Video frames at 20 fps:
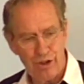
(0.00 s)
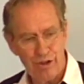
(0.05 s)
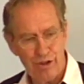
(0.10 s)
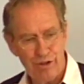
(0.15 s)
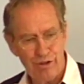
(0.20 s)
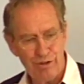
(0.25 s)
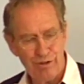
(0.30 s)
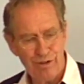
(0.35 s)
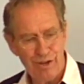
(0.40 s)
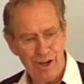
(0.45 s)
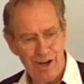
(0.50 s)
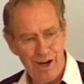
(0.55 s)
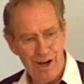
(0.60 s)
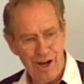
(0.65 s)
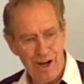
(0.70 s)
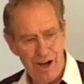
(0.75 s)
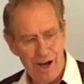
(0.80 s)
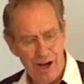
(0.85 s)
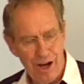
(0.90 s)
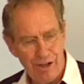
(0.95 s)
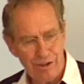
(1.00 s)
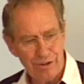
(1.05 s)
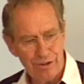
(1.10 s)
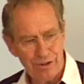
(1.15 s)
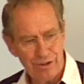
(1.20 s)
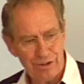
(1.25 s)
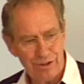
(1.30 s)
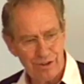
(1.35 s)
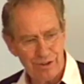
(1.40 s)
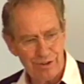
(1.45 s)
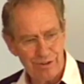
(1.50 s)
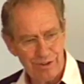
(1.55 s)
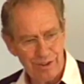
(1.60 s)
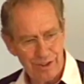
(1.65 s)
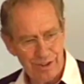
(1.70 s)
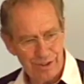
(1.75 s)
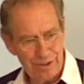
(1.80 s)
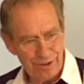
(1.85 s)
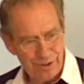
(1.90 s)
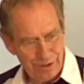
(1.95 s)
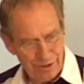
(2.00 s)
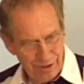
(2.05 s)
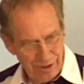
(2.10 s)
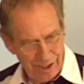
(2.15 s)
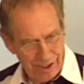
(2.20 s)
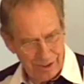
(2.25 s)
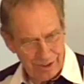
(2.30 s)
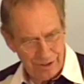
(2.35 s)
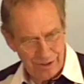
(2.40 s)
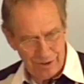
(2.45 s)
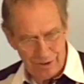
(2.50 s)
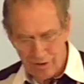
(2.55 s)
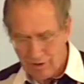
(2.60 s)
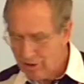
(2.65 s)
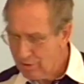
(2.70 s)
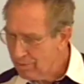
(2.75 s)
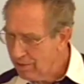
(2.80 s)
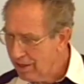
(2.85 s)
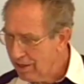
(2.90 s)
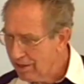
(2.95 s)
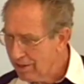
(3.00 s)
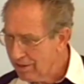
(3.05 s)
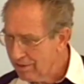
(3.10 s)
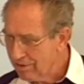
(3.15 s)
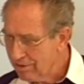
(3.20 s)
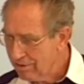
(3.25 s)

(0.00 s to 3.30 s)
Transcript: also is Christ, or the body of Christ.